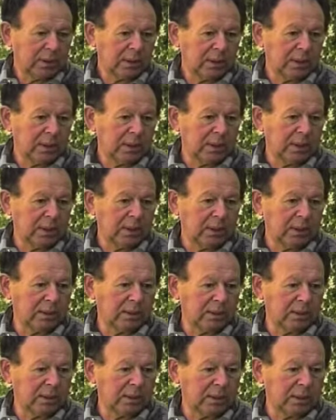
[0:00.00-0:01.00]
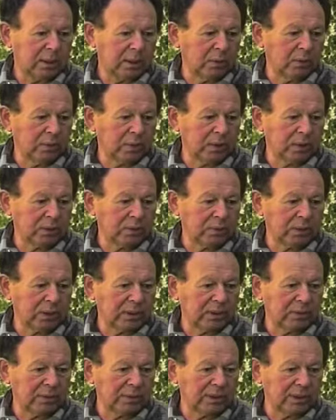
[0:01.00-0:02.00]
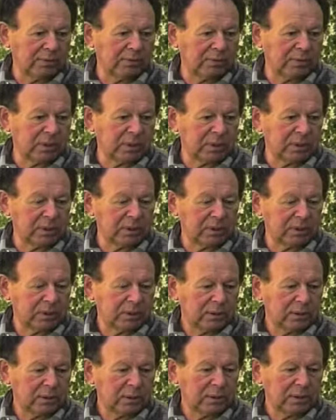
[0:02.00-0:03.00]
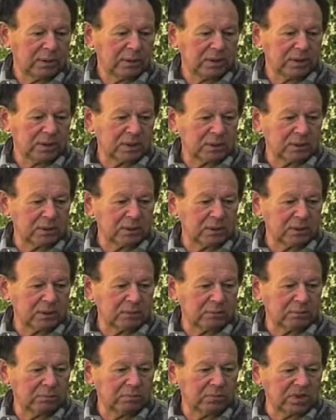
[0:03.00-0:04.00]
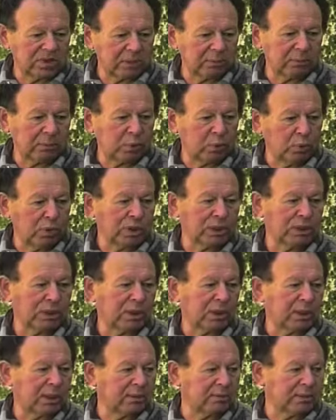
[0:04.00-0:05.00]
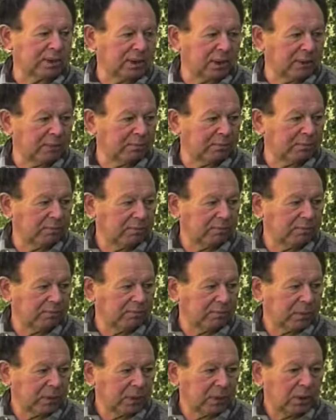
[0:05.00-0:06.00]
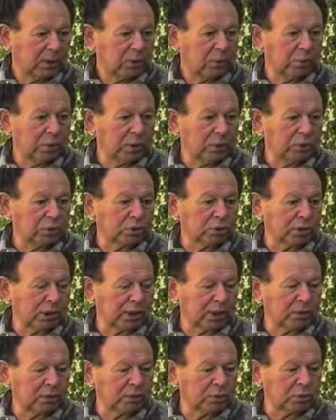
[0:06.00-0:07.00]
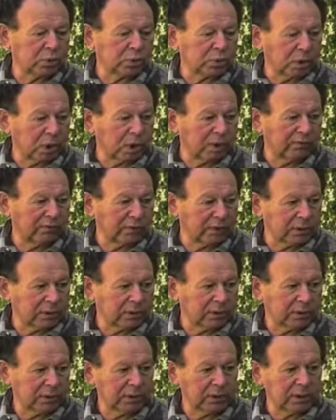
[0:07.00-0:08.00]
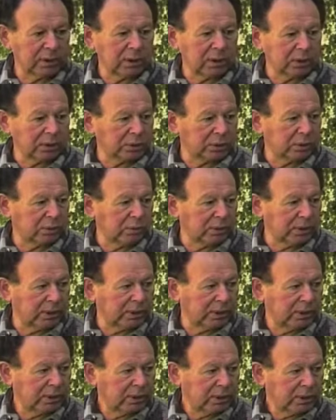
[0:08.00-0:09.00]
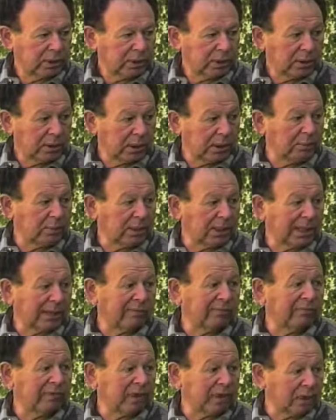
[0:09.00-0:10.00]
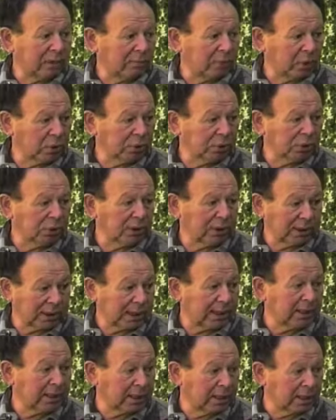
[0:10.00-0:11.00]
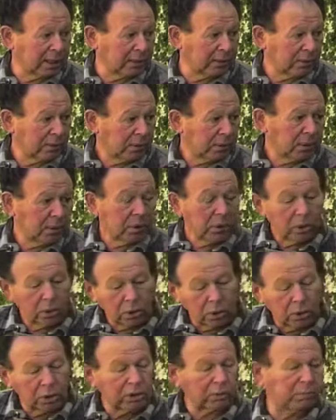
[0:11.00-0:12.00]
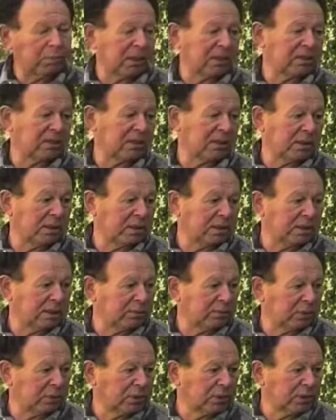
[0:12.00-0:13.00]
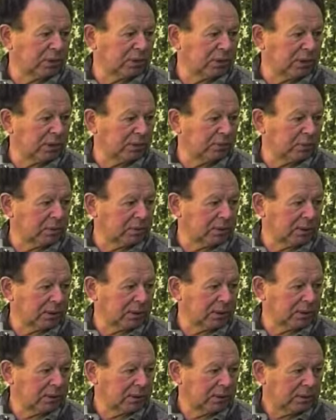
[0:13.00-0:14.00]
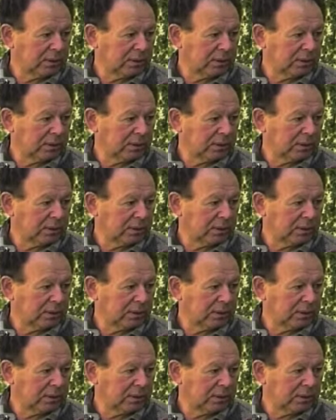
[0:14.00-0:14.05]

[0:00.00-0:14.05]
And always when a certain deep question comes up, we will try to solve it in a logic way. They become very emotional, like now. All the Palestinians supported Saddam Hussein.